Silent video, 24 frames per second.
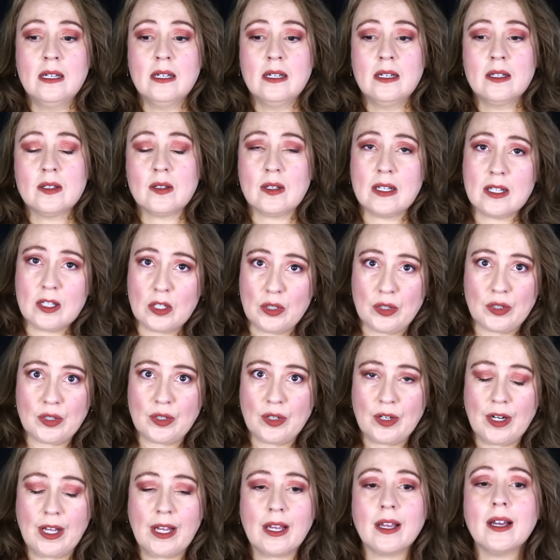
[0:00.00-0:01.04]
So that's
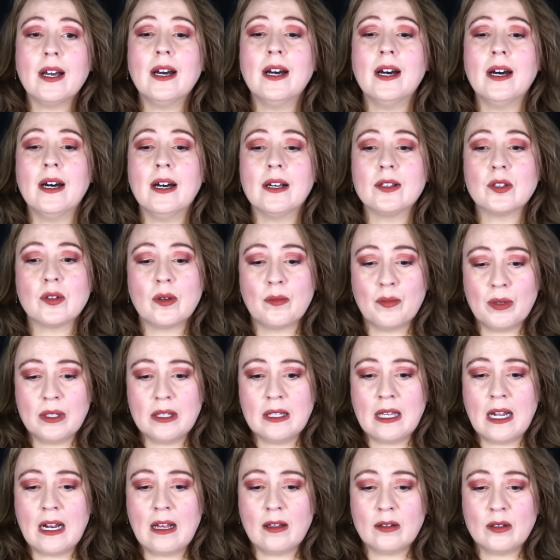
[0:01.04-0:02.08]
concerning. Uh, so I'm putting
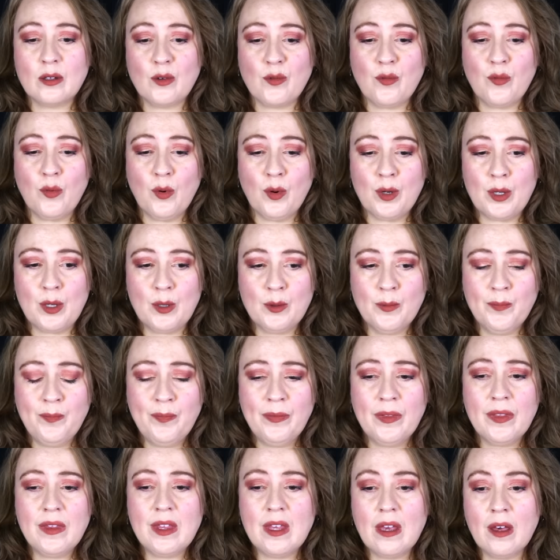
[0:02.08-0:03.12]
that out there for you.
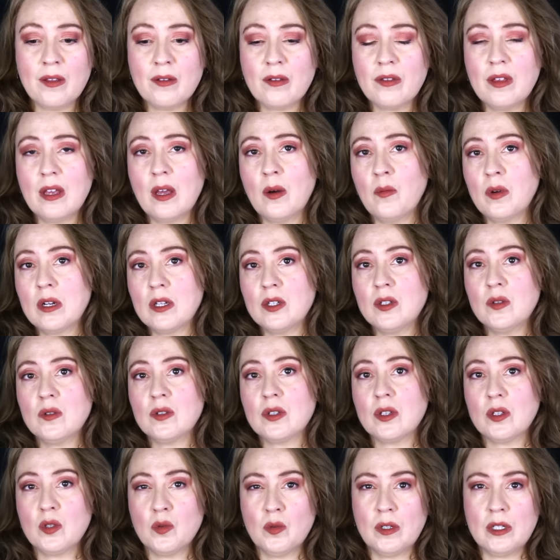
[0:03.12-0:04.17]
The other thing I want to do is
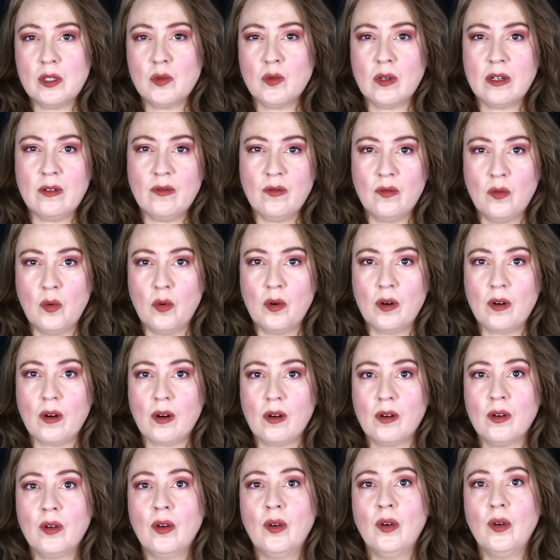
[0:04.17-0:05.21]
the twenty
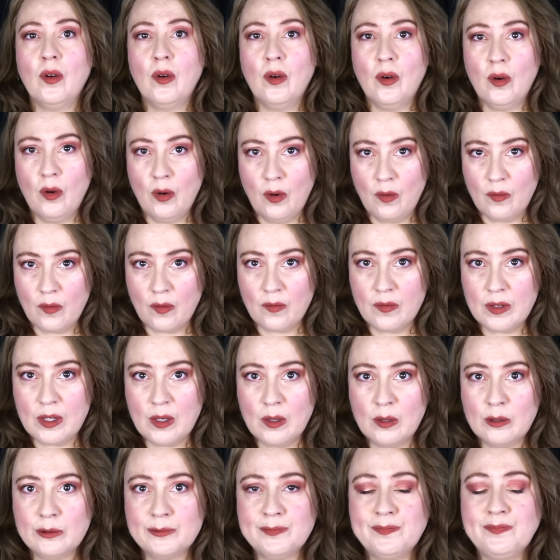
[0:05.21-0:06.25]
twenty-four
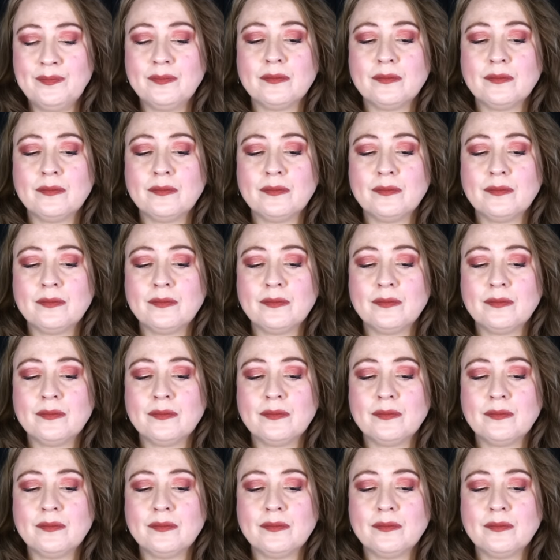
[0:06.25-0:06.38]
overview.